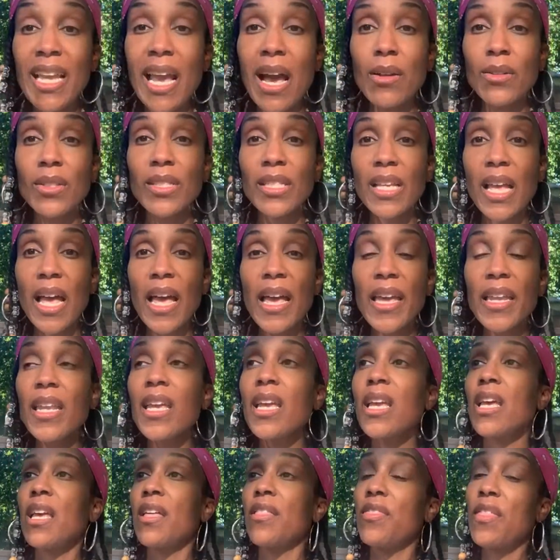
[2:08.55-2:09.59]
outside
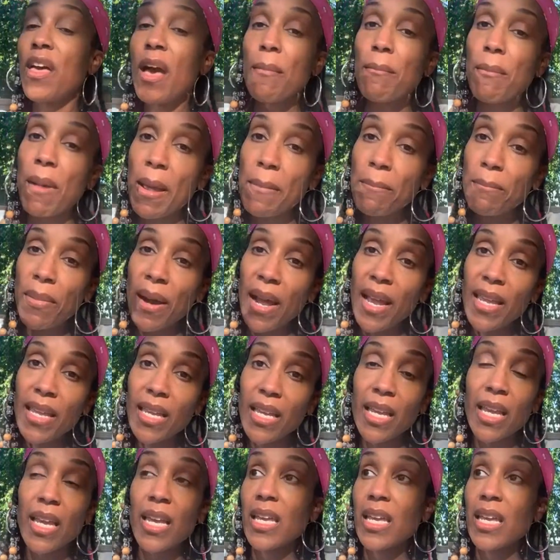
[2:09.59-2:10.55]
that my bike,